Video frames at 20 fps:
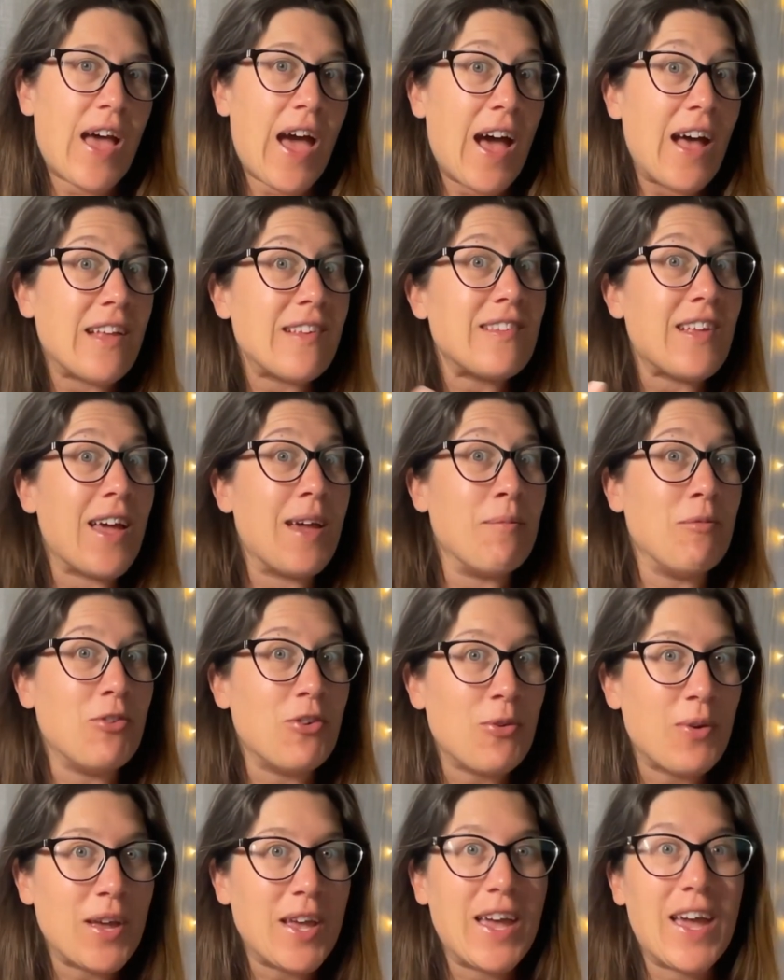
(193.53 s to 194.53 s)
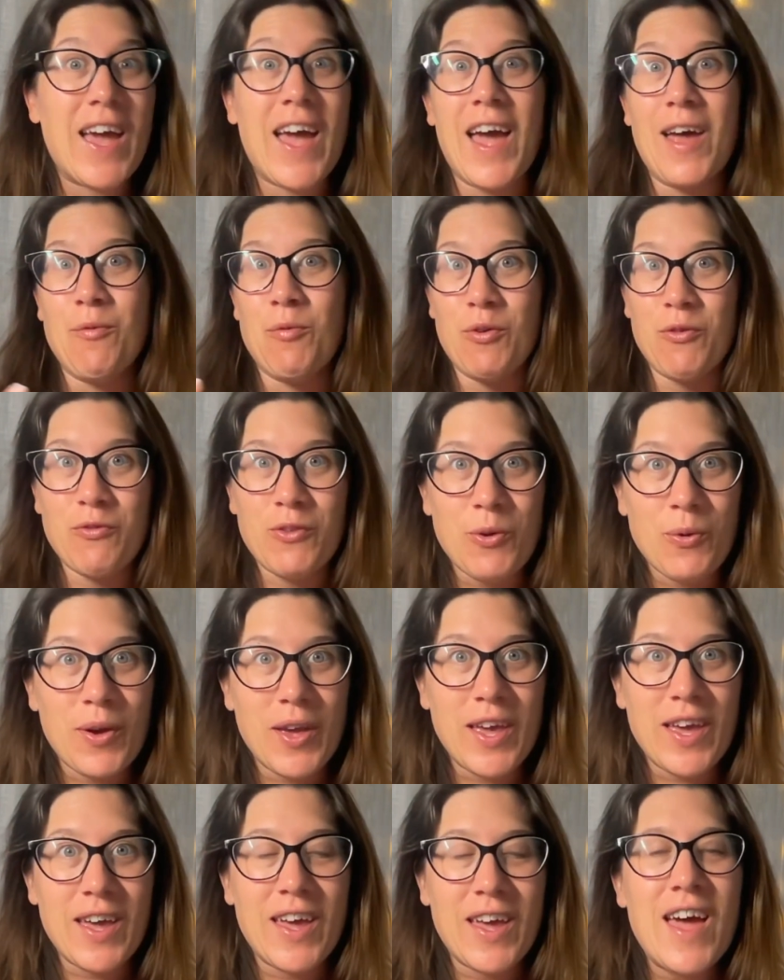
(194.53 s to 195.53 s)
as I'm doing it and
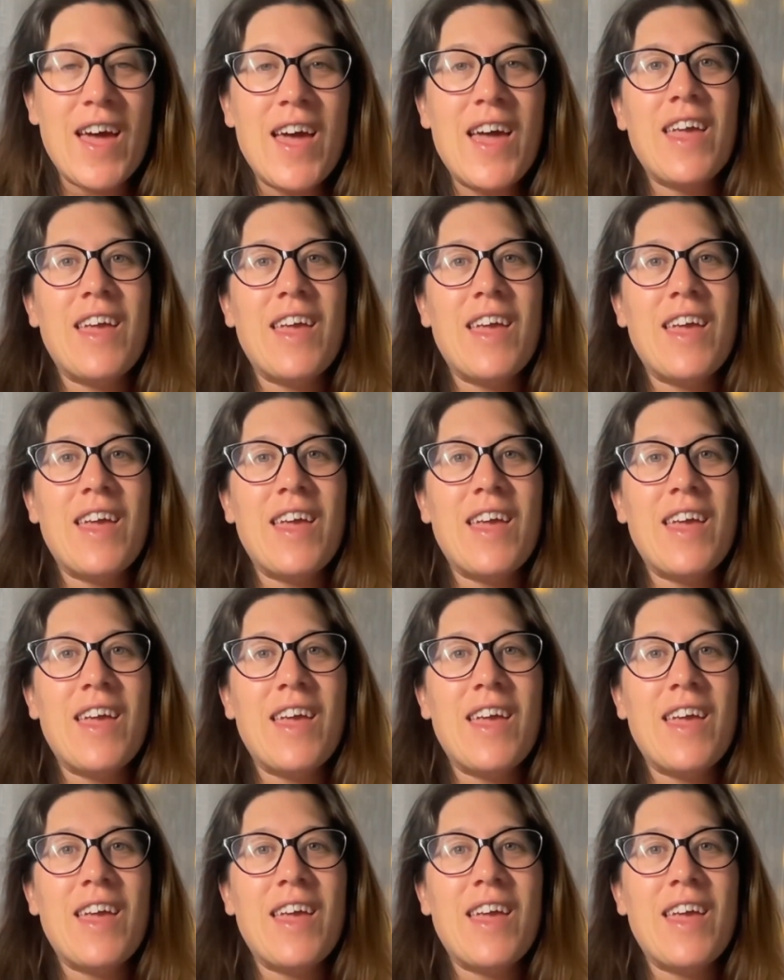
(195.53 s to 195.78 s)
reviewing it